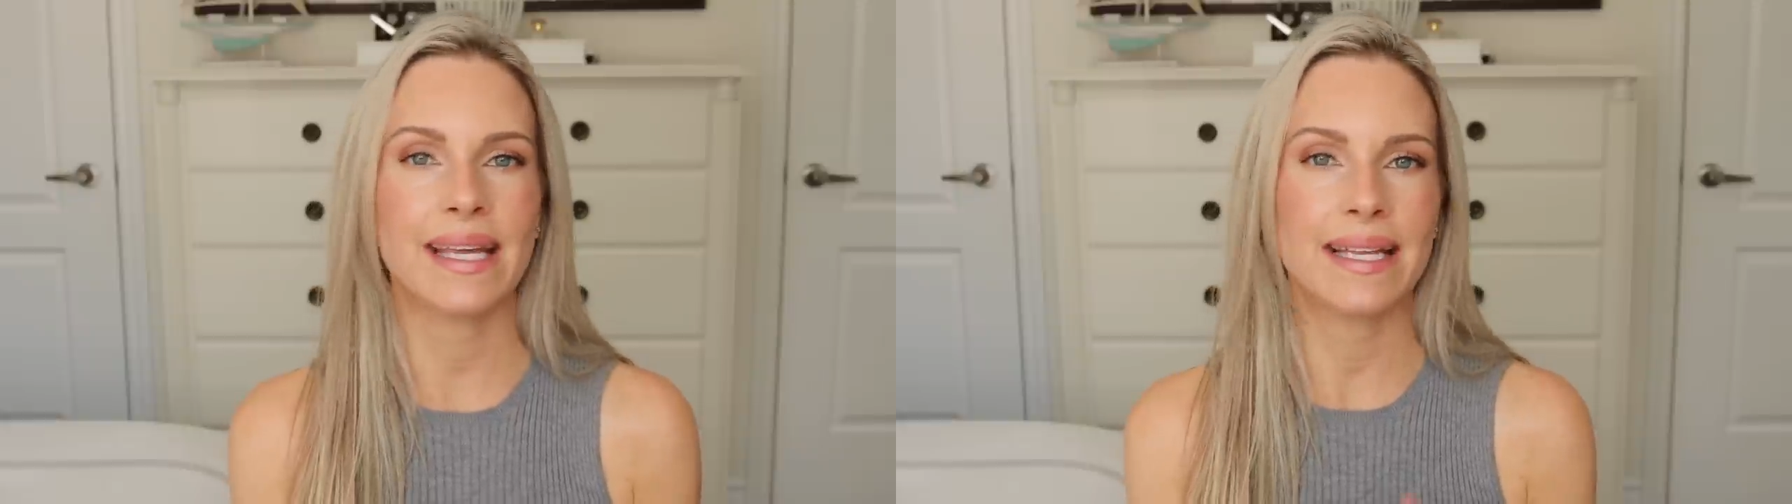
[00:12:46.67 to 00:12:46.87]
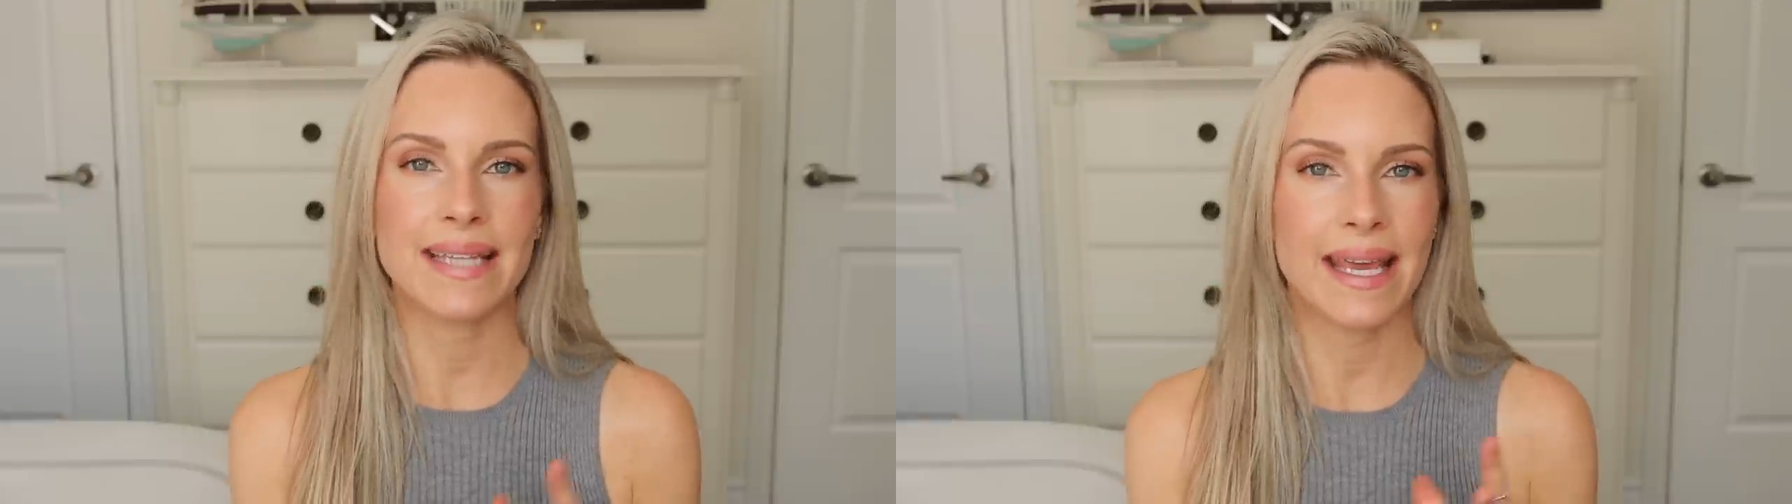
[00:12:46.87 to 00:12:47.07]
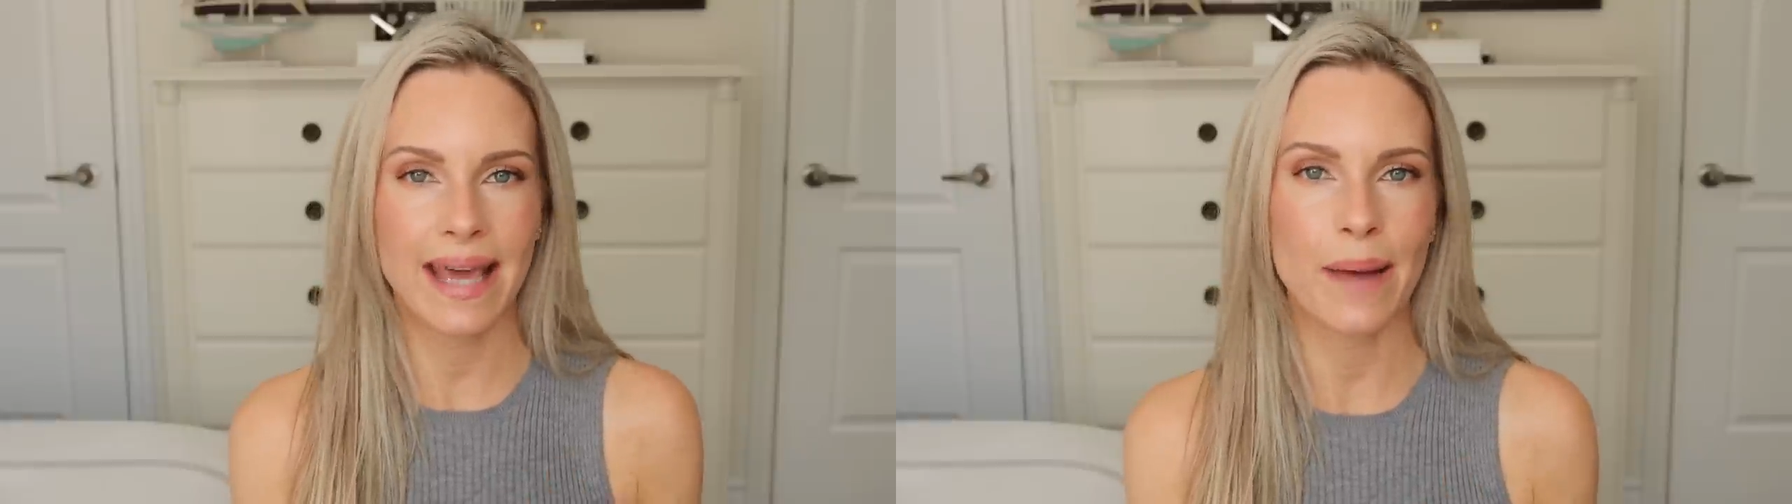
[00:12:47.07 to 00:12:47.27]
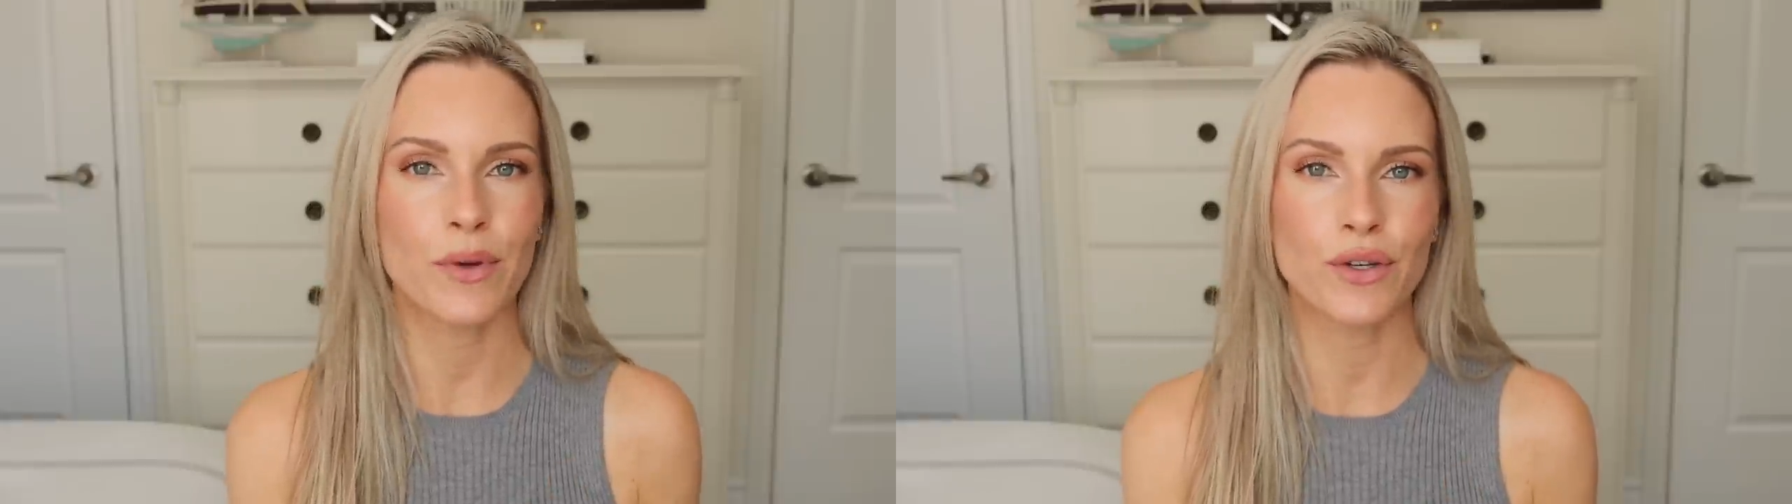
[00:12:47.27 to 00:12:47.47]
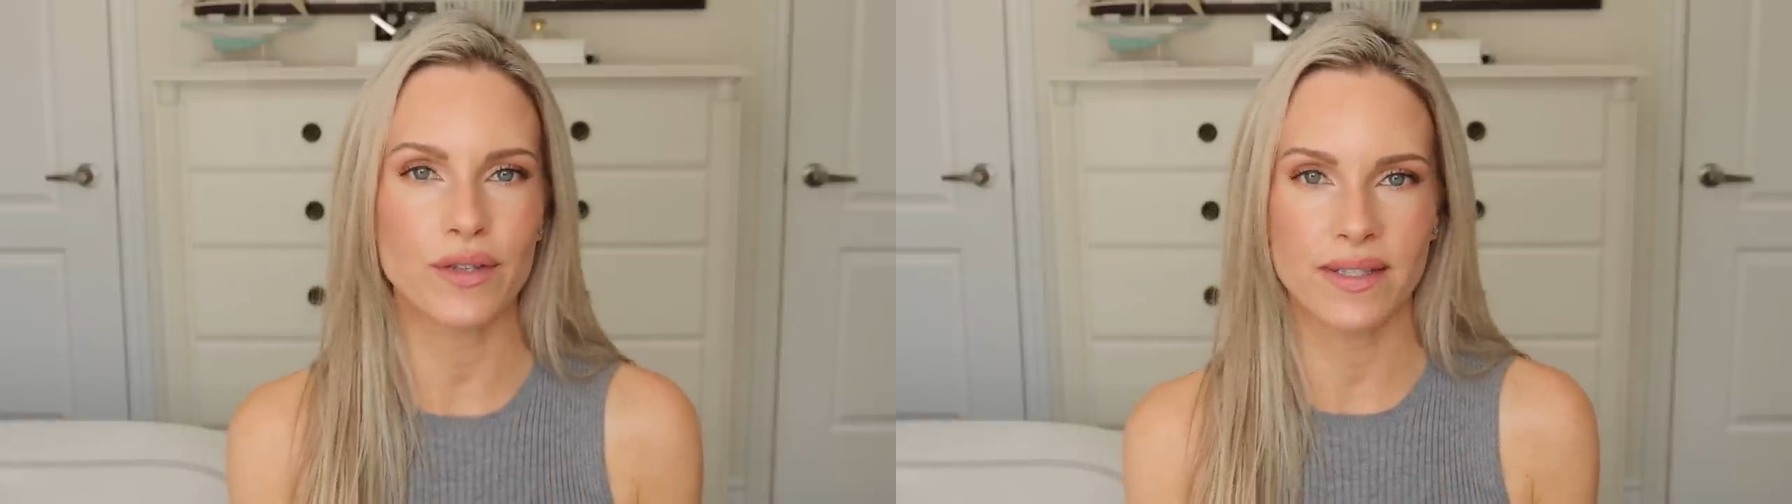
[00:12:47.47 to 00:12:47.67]
it's a
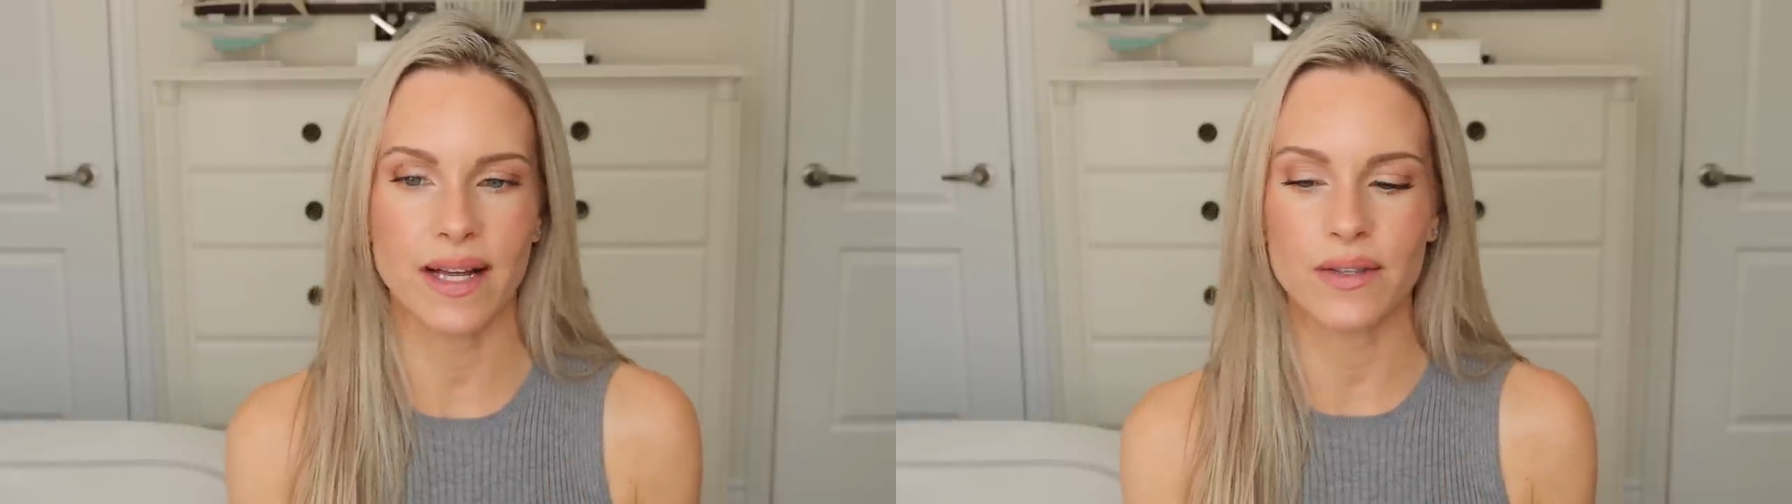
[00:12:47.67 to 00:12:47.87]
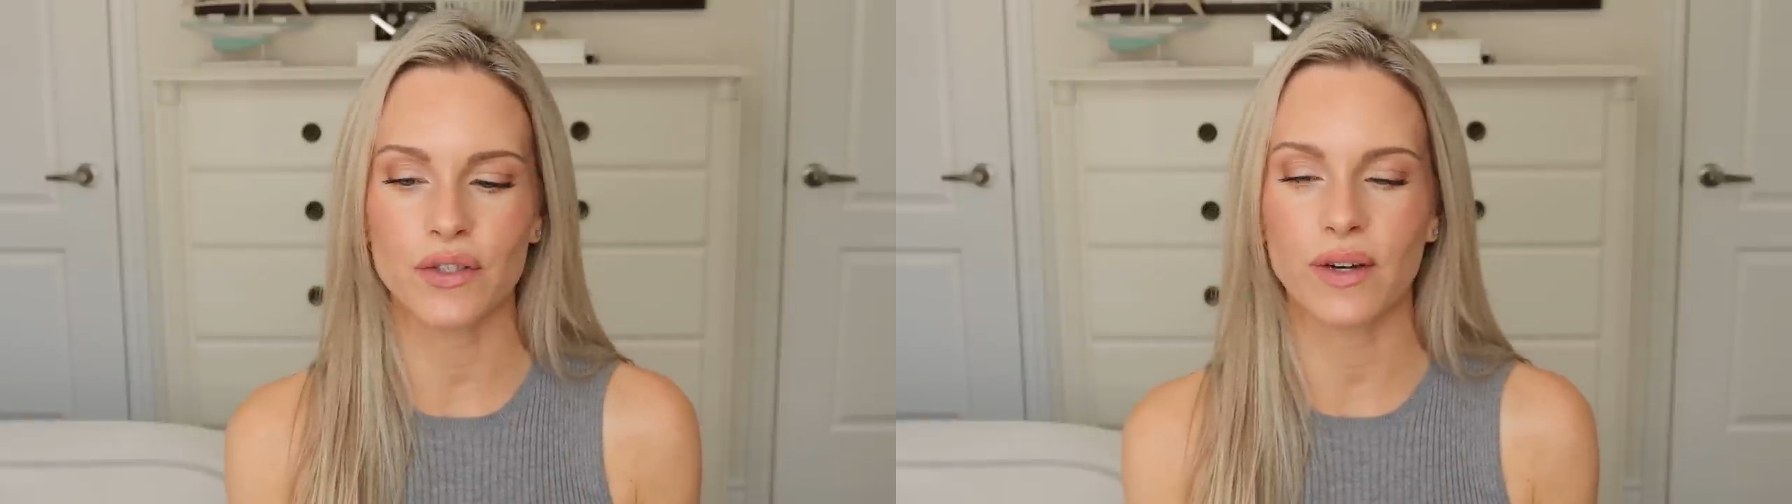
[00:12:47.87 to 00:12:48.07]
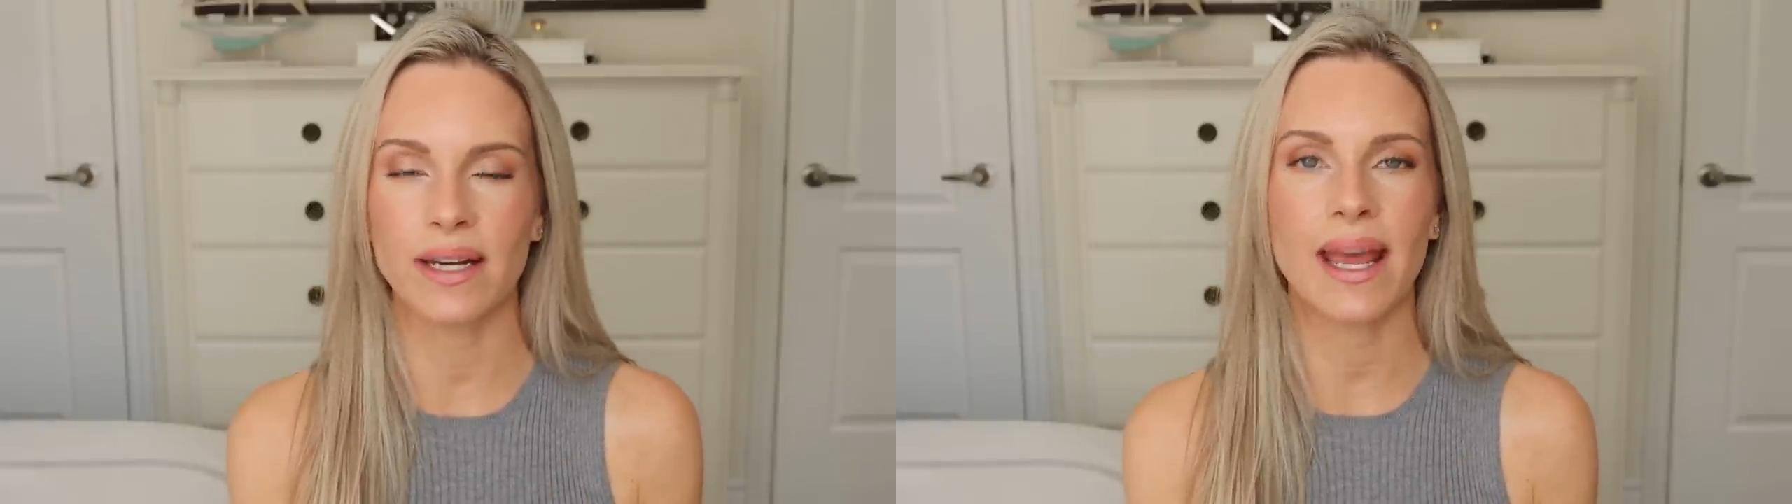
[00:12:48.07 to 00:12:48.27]
chemical sunscreen,